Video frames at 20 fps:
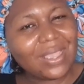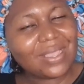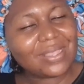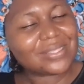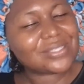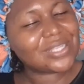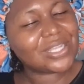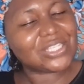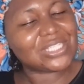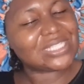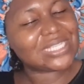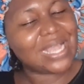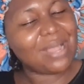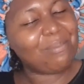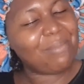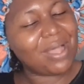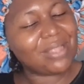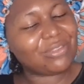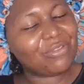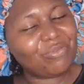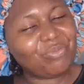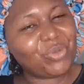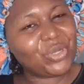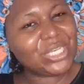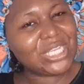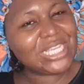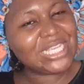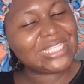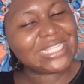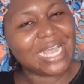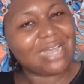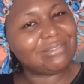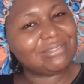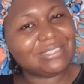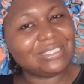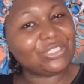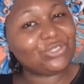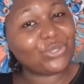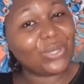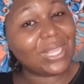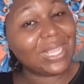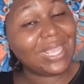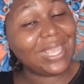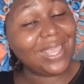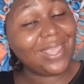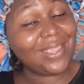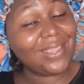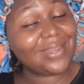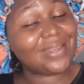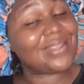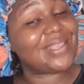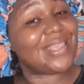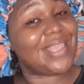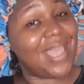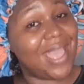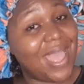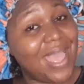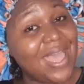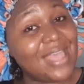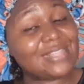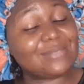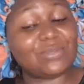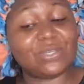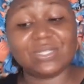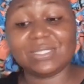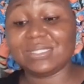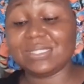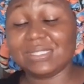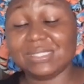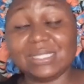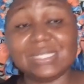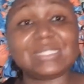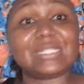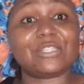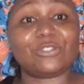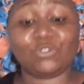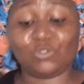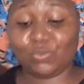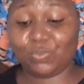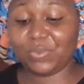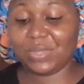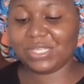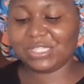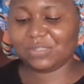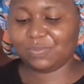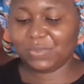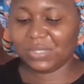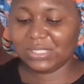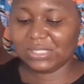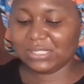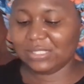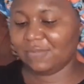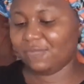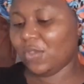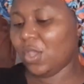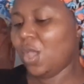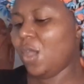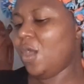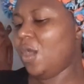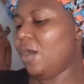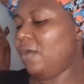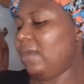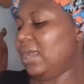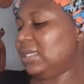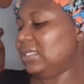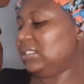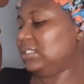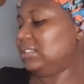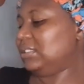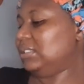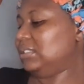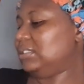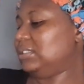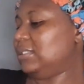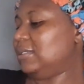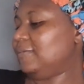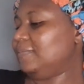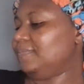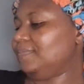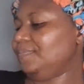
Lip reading: such amount of money down the drain. Yes, because these things are super expensive. All right, this is a